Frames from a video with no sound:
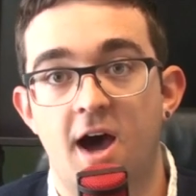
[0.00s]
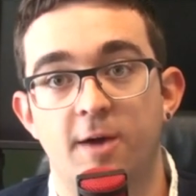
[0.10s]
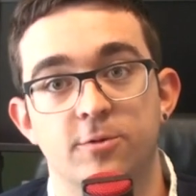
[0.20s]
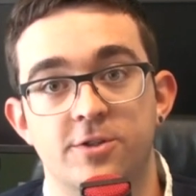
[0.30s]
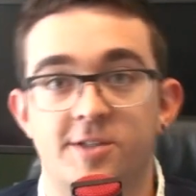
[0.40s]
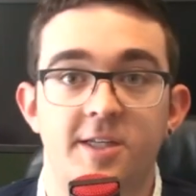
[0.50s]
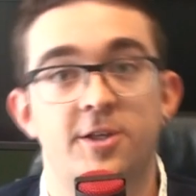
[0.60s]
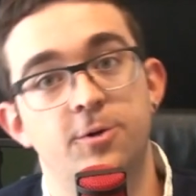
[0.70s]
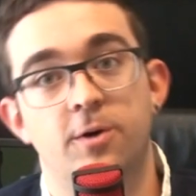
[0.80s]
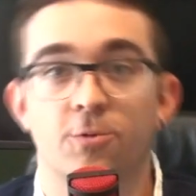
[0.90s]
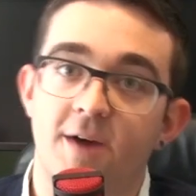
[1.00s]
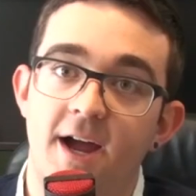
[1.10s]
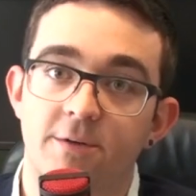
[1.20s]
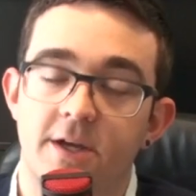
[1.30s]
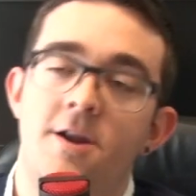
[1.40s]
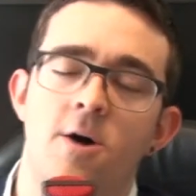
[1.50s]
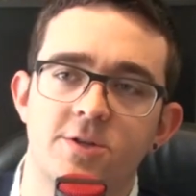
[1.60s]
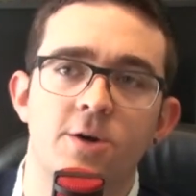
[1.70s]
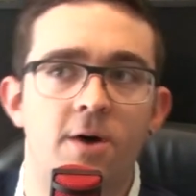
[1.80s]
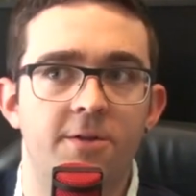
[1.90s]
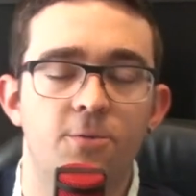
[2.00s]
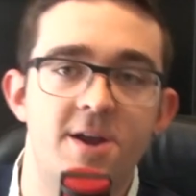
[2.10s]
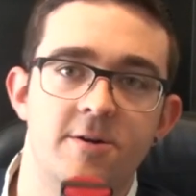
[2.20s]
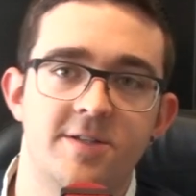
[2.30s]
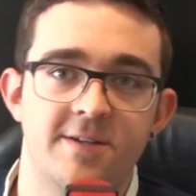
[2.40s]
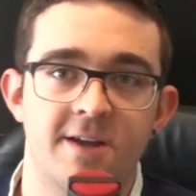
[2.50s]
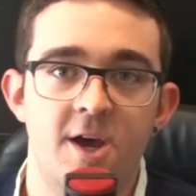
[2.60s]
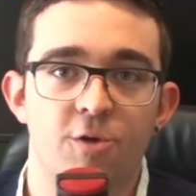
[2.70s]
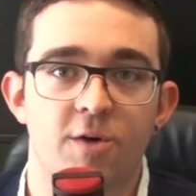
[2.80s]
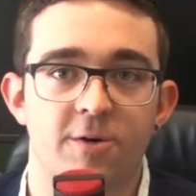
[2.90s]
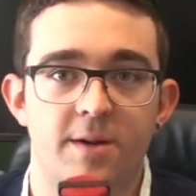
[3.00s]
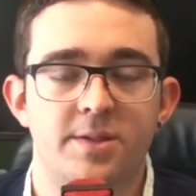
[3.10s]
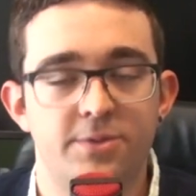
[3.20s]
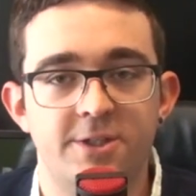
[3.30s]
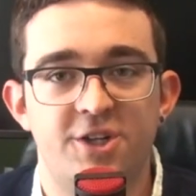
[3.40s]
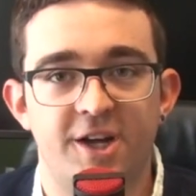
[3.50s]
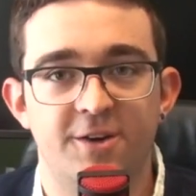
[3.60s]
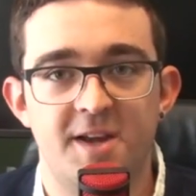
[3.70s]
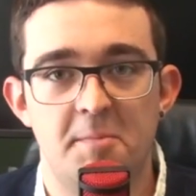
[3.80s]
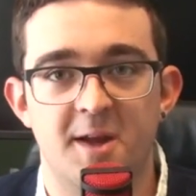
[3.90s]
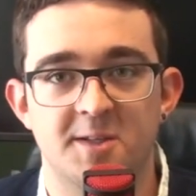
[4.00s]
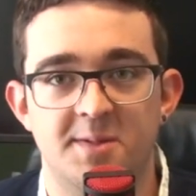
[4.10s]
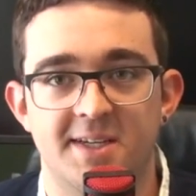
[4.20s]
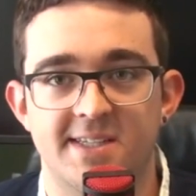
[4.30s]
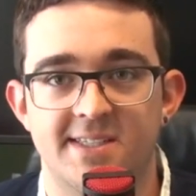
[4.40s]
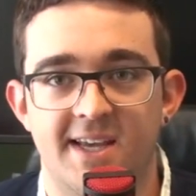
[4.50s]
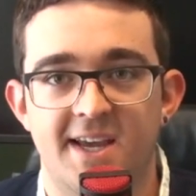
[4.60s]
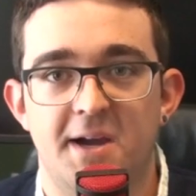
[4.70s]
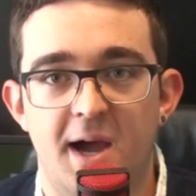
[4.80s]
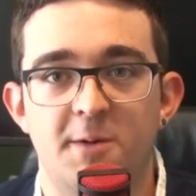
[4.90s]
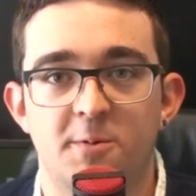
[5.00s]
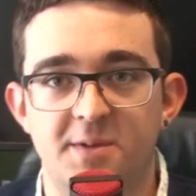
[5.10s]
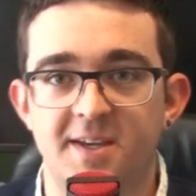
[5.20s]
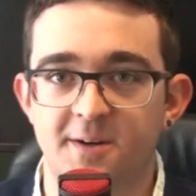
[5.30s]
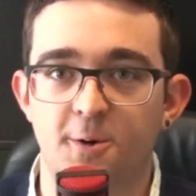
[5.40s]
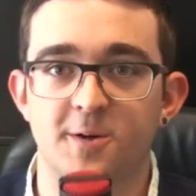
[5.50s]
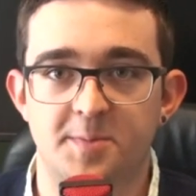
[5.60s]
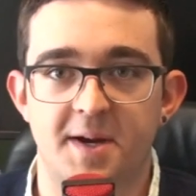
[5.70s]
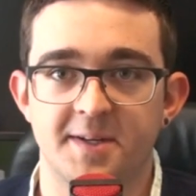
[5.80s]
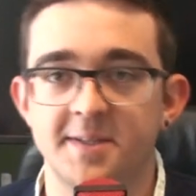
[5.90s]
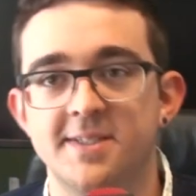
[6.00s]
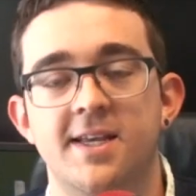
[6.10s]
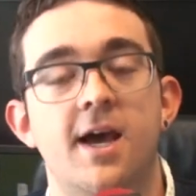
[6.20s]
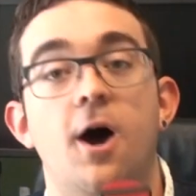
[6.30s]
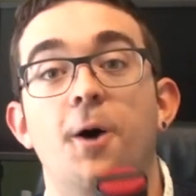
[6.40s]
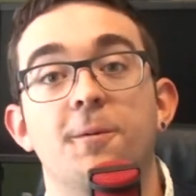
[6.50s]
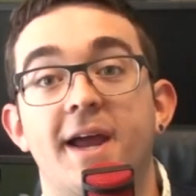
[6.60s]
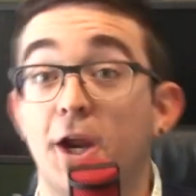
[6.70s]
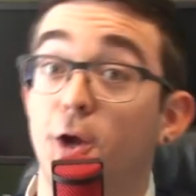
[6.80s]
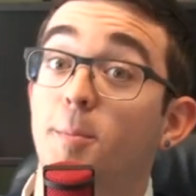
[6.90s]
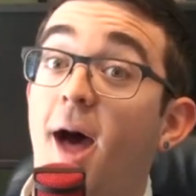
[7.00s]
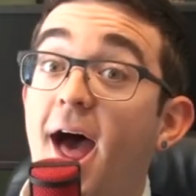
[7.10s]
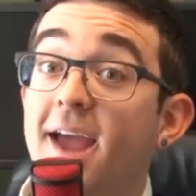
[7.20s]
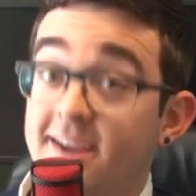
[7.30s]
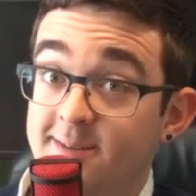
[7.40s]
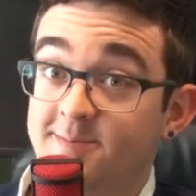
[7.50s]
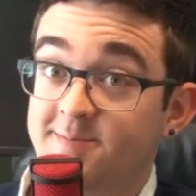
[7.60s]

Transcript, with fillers: I will see you around. And also, all the winners and runner ups, please check your emails because I will be in correspondence. Alright, goodbye!